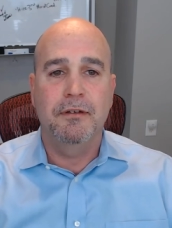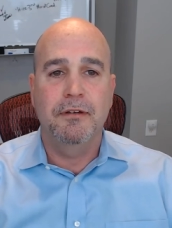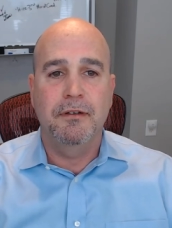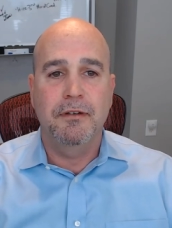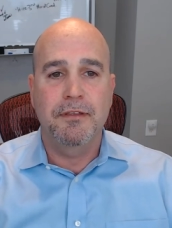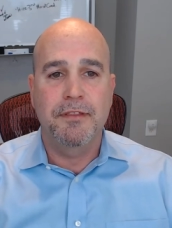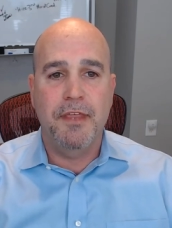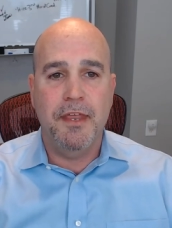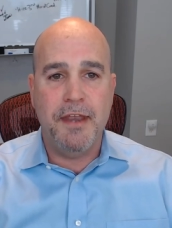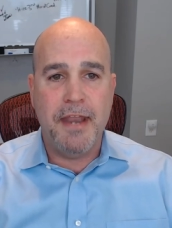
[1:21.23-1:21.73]

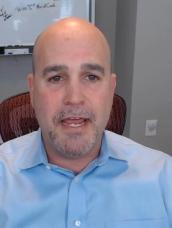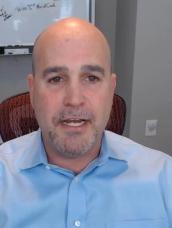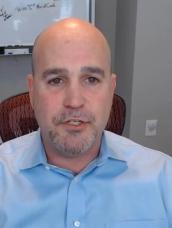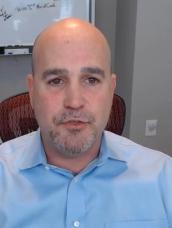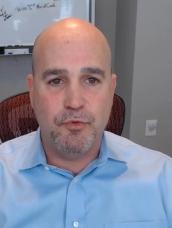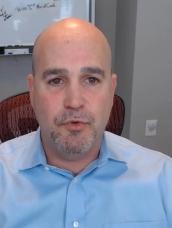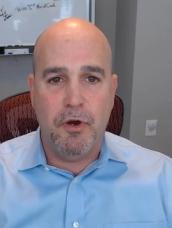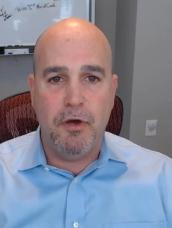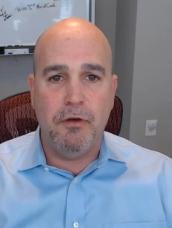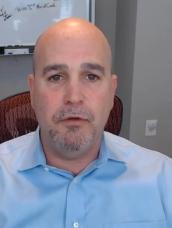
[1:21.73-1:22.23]
the next
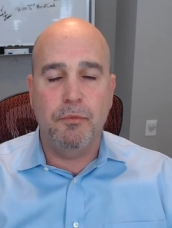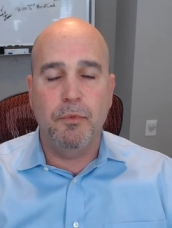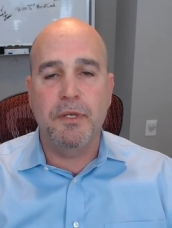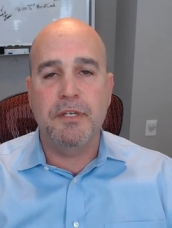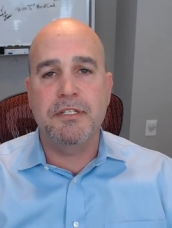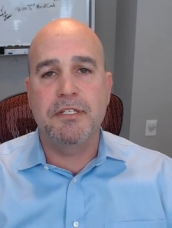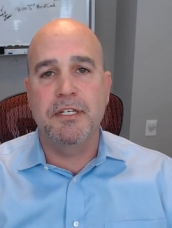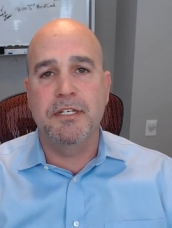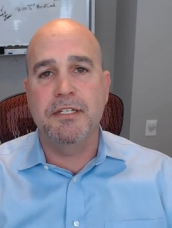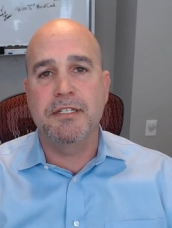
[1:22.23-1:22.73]
role,
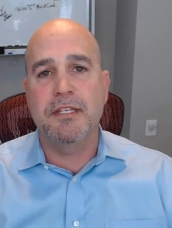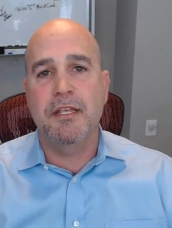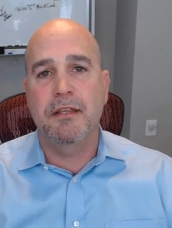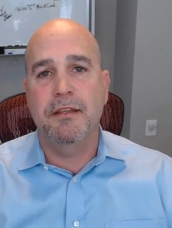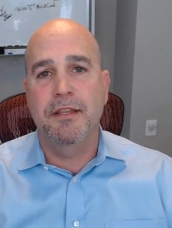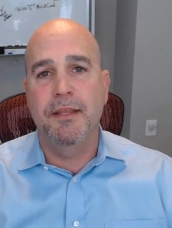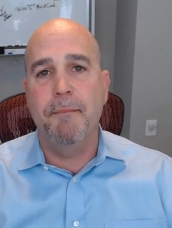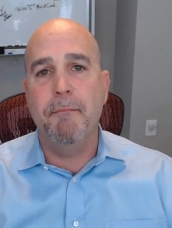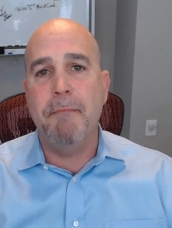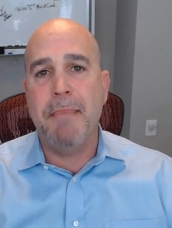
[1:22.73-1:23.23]
which is
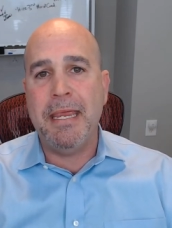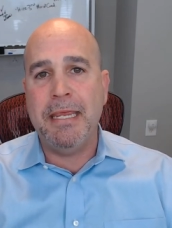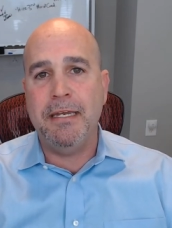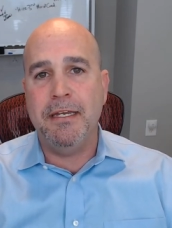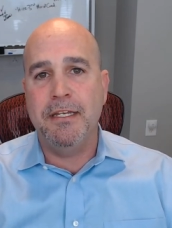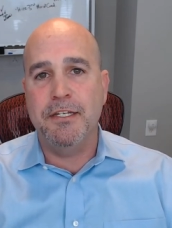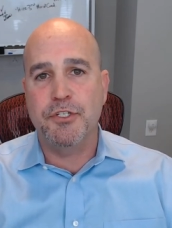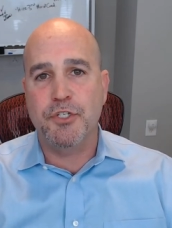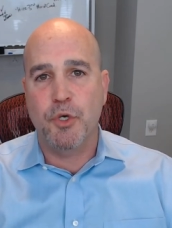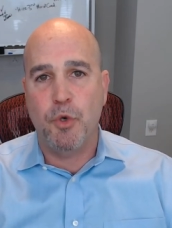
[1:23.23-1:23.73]
the
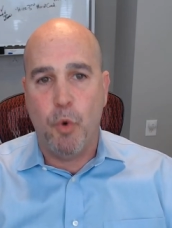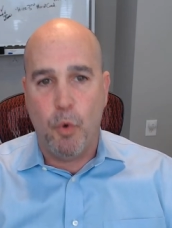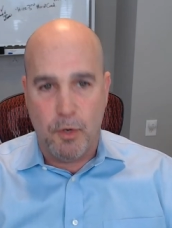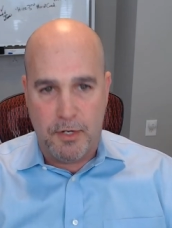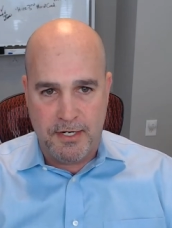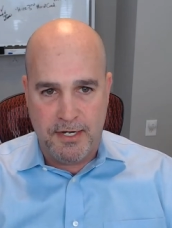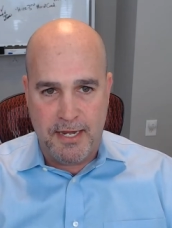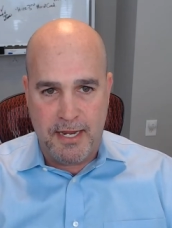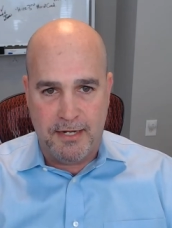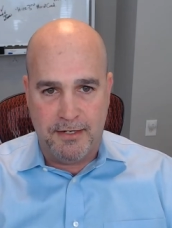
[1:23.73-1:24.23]
maintenance
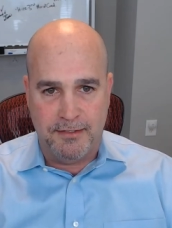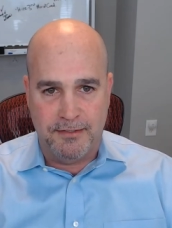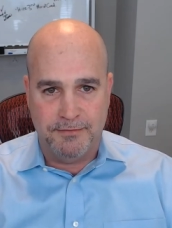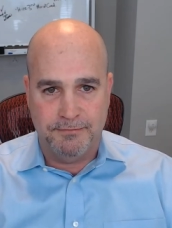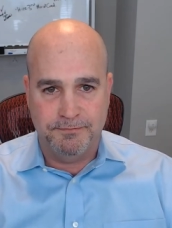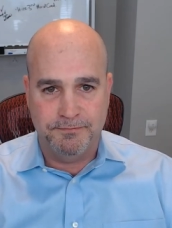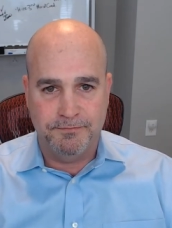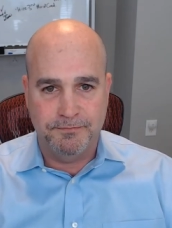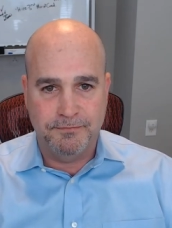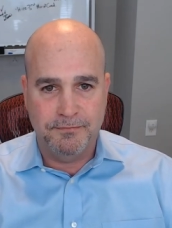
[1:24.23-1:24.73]
coordinator.
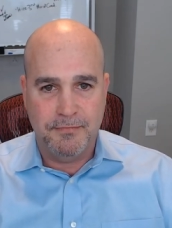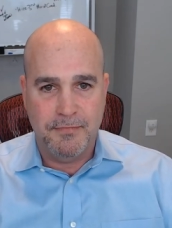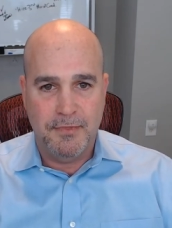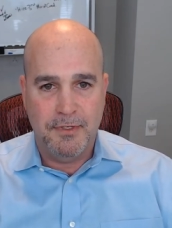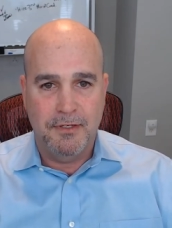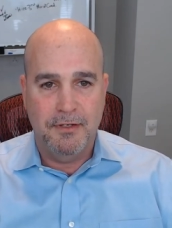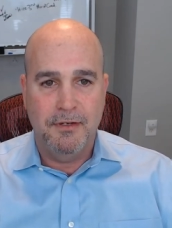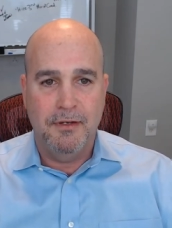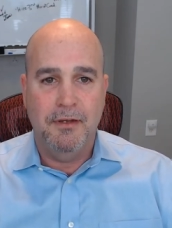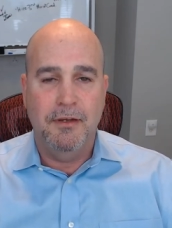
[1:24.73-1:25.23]

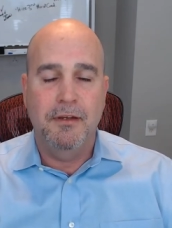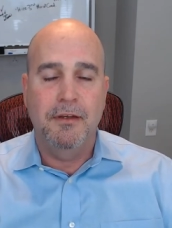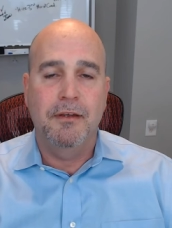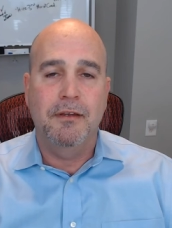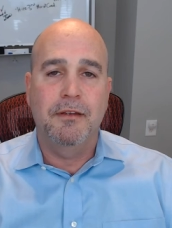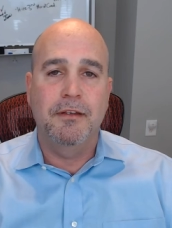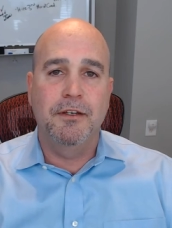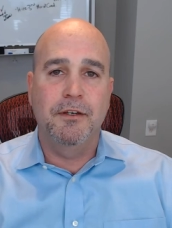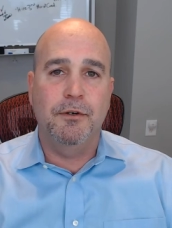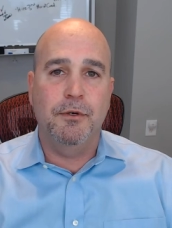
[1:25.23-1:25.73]

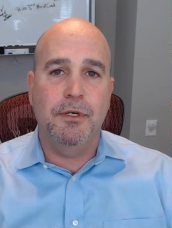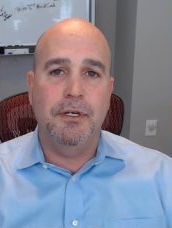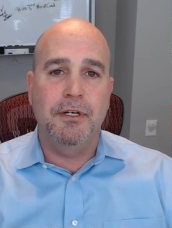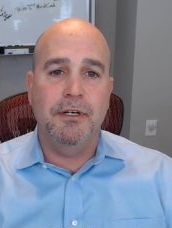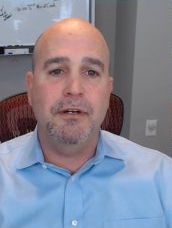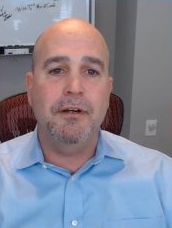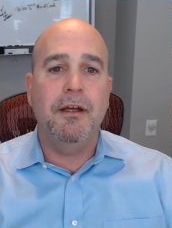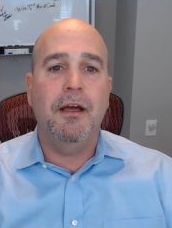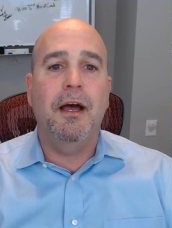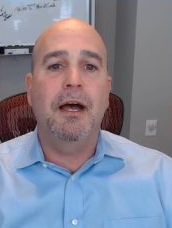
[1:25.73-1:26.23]

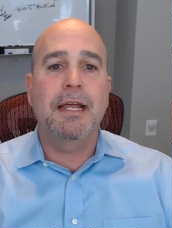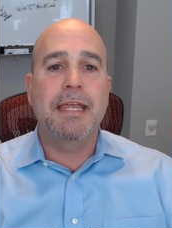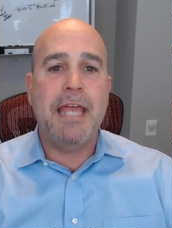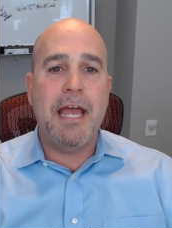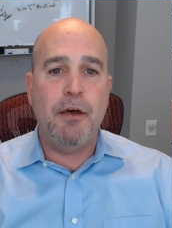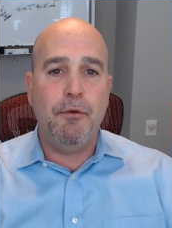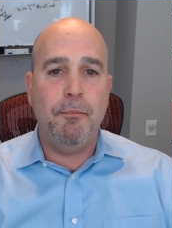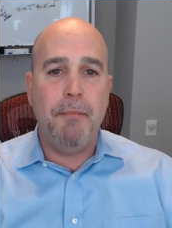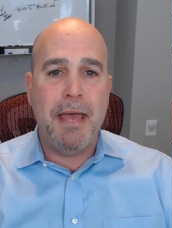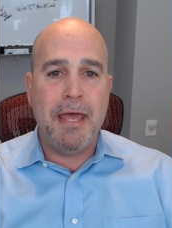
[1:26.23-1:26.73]
Your
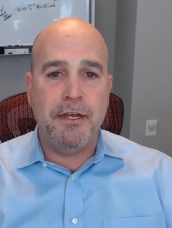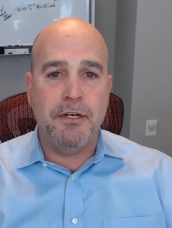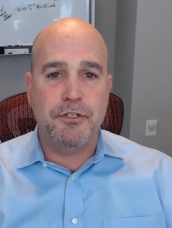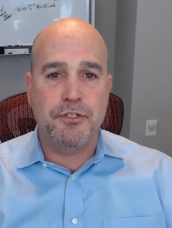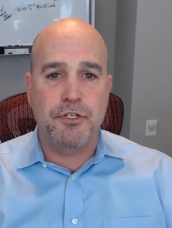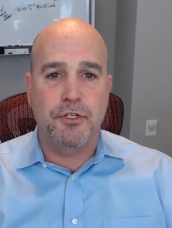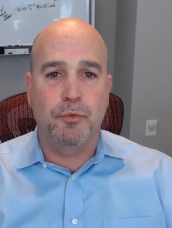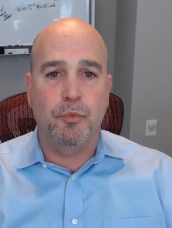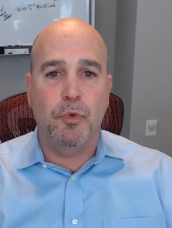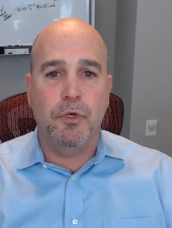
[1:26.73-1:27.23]
account
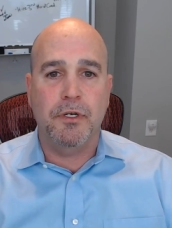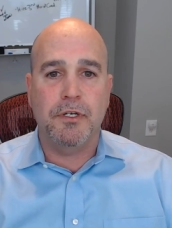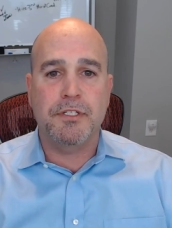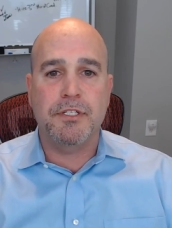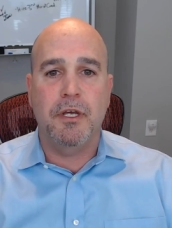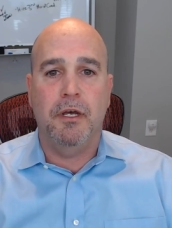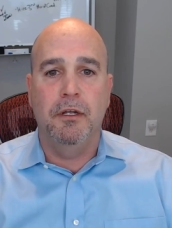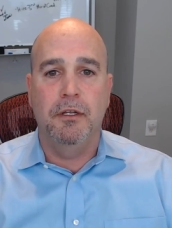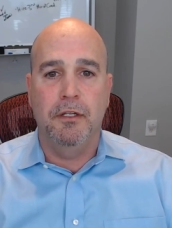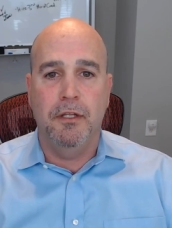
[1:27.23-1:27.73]
manager works
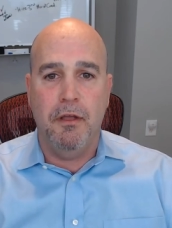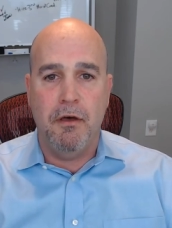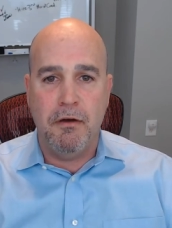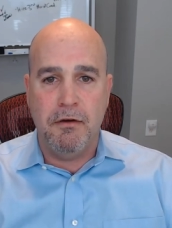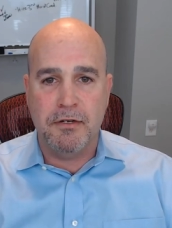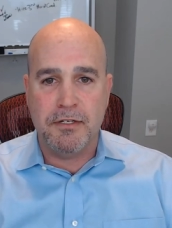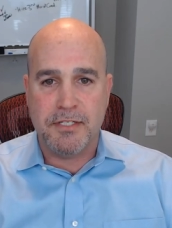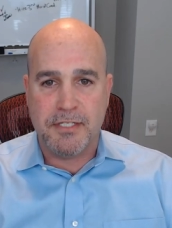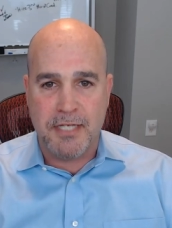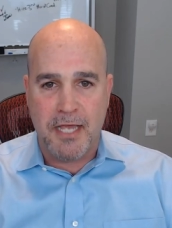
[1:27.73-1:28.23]

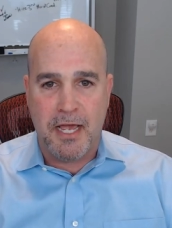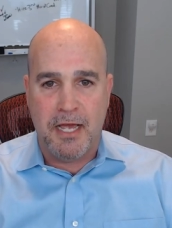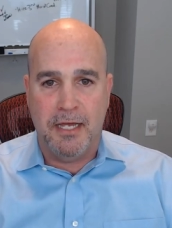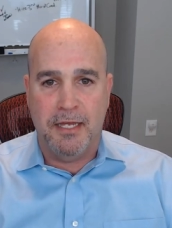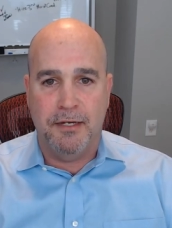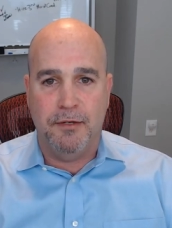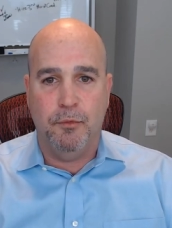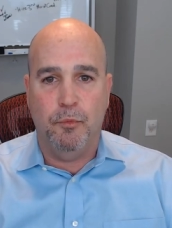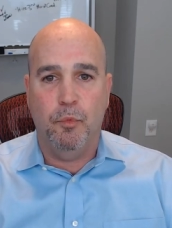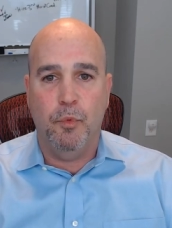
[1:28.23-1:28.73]

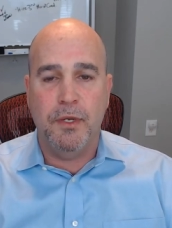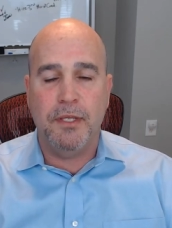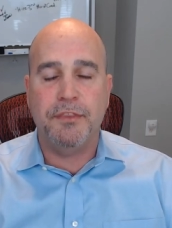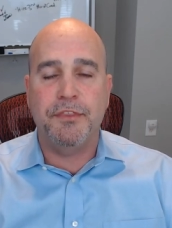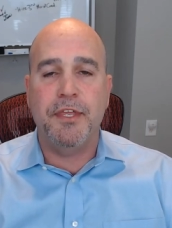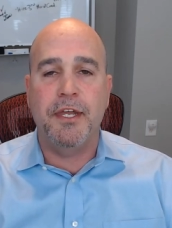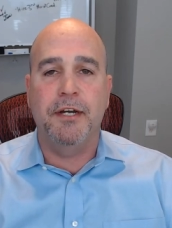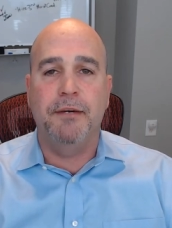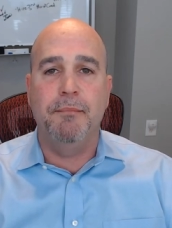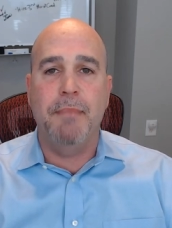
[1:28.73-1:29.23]
alongside with
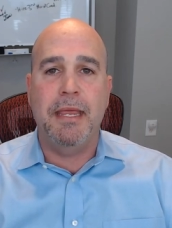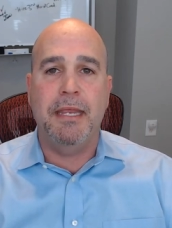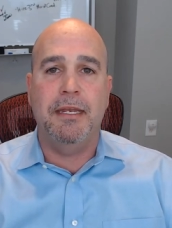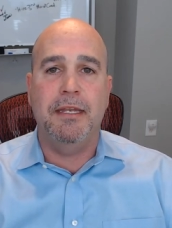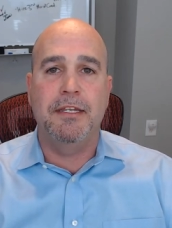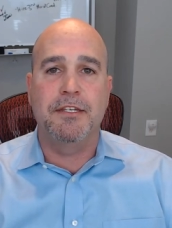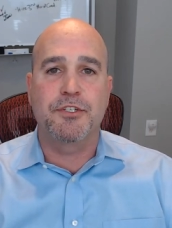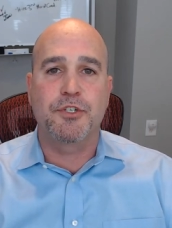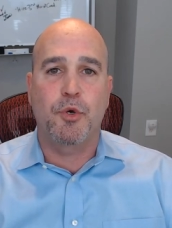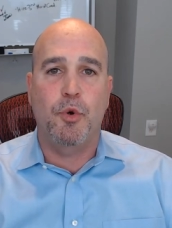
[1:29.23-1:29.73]
their
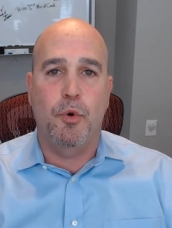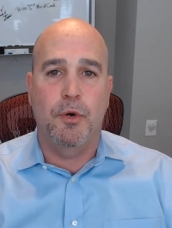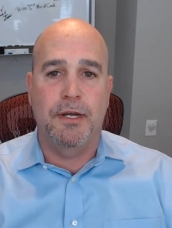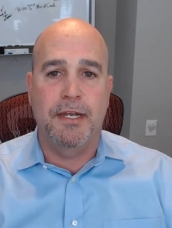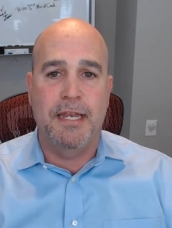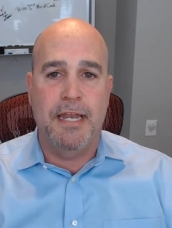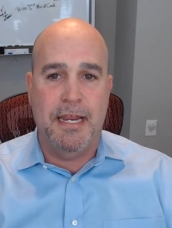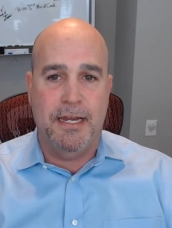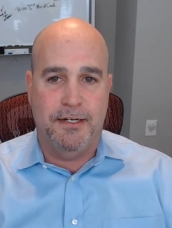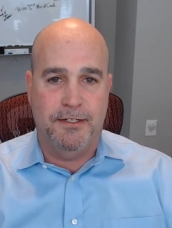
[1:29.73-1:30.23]
maintenance
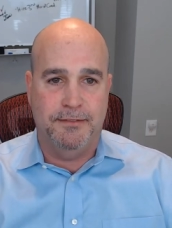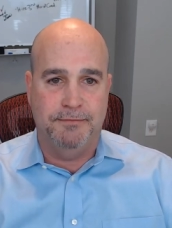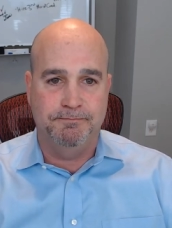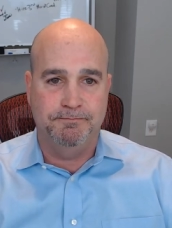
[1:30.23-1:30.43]
coordinator,